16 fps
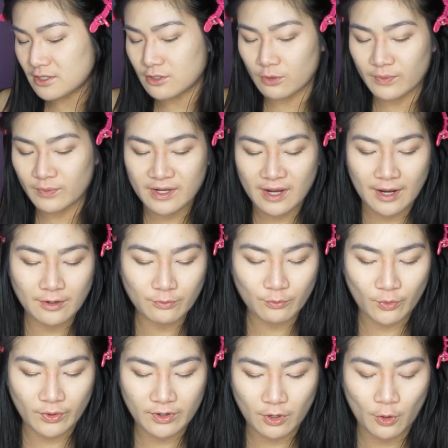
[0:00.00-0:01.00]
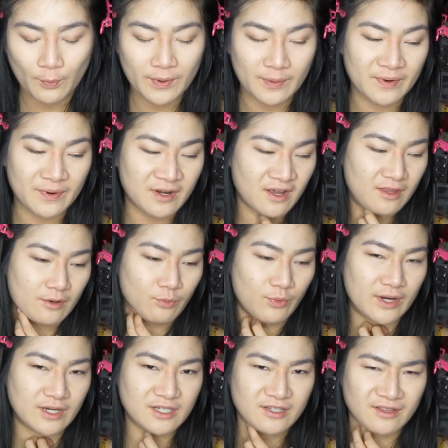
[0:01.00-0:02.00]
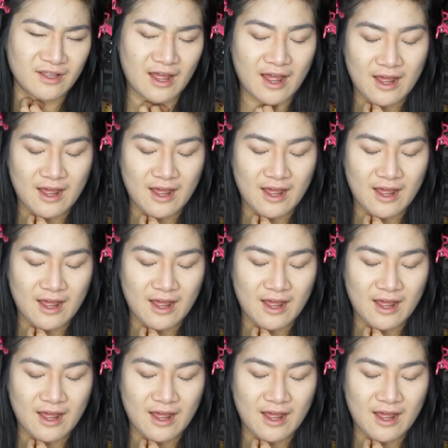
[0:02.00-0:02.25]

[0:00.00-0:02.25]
Normally I don't want to open up another winged